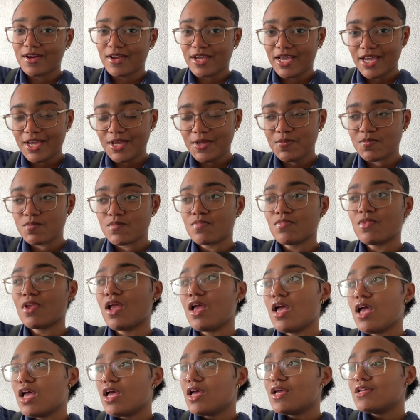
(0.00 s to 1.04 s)
Okay,
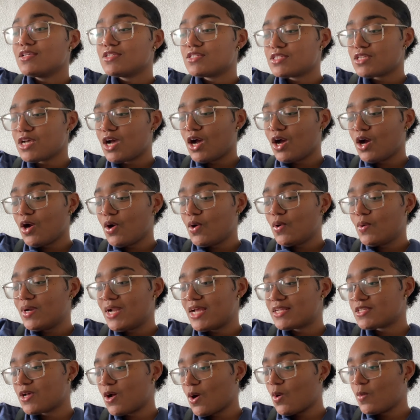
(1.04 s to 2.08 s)
so
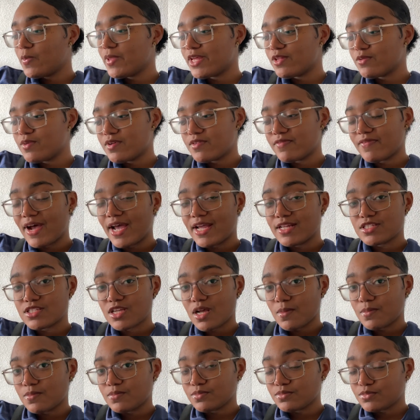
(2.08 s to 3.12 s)
let's hope that we find
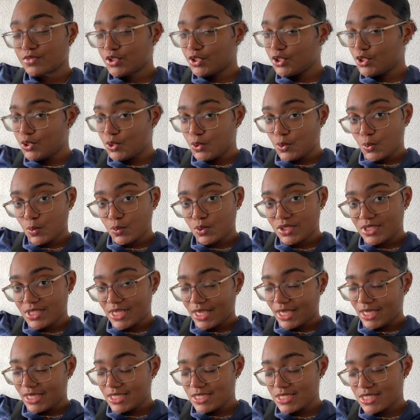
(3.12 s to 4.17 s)
some cute
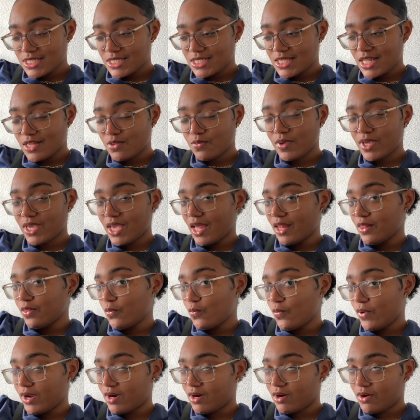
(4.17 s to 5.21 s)
things that we can
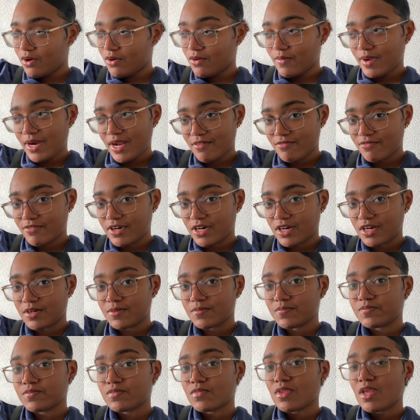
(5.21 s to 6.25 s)
wear or
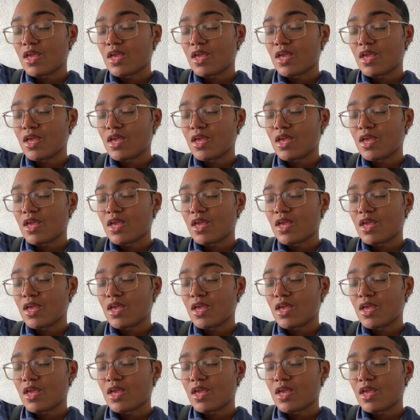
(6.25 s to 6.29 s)
whatever.